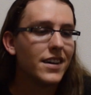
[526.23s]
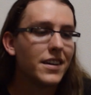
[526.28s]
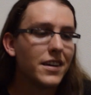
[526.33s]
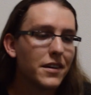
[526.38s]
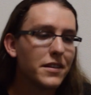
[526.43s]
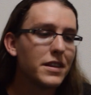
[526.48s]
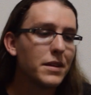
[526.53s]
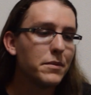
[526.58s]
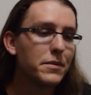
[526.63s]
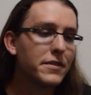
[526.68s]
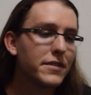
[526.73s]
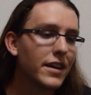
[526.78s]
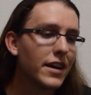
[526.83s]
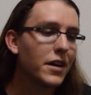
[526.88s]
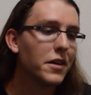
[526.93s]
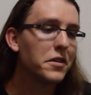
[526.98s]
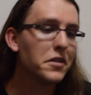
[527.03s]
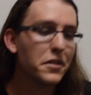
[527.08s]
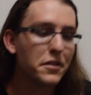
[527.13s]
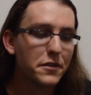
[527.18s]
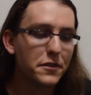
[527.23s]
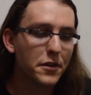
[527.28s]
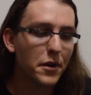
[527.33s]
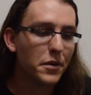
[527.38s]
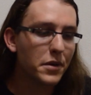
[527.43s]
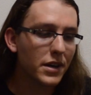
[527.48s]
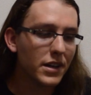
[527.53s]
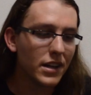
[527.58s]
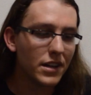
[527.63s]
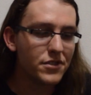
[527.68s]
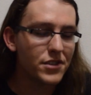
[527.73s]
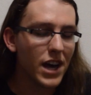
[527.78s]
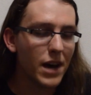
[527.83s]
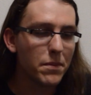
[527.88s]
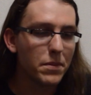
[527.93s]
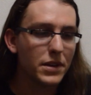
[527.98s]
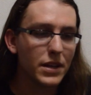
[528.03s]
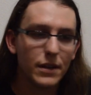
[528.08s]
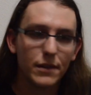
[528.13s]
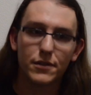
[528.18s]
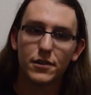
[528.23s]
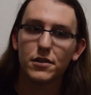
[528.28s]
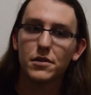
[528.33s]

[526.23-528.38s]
them say, "Oh, you're so good at Japanese,